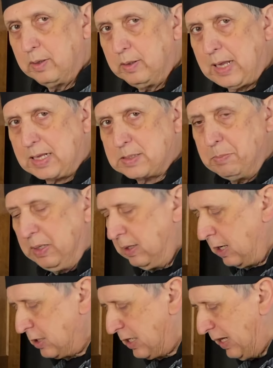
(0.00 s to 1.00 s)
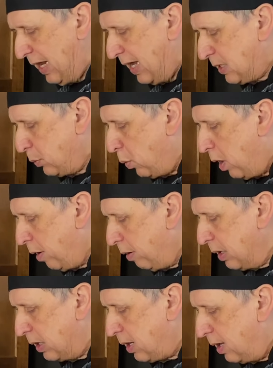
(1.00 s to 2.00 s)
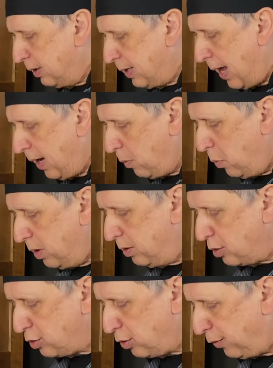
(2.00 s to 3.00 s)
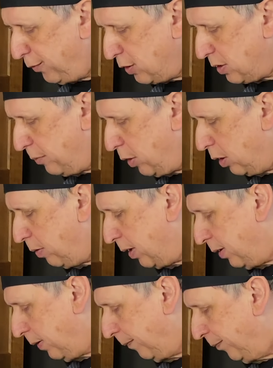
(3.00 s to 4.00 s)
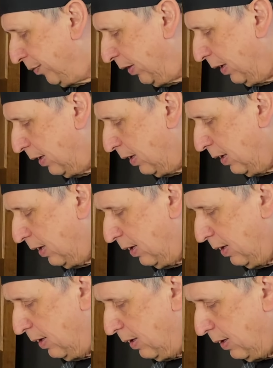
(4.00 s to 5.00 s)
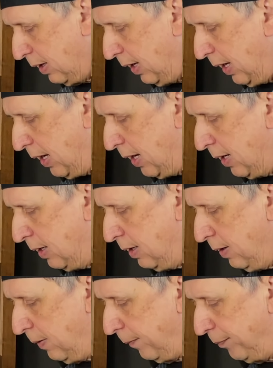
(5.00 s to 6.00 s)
that means there's less water in contact with the surface of the grill. And